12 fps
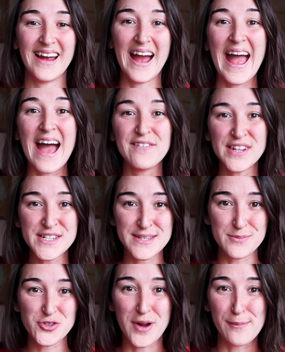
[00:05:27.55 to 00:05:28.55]
are having
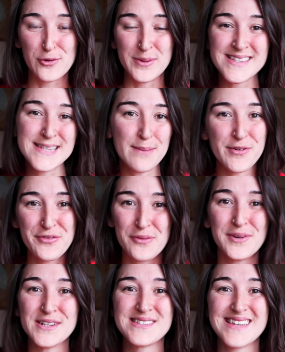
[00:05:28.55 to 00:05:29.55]
some trouble with some of the
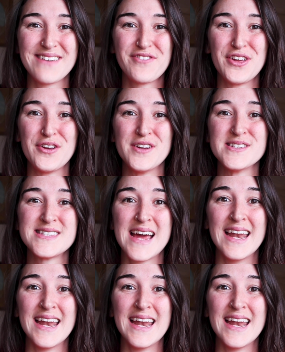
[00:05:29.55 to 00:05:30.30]
words they've used,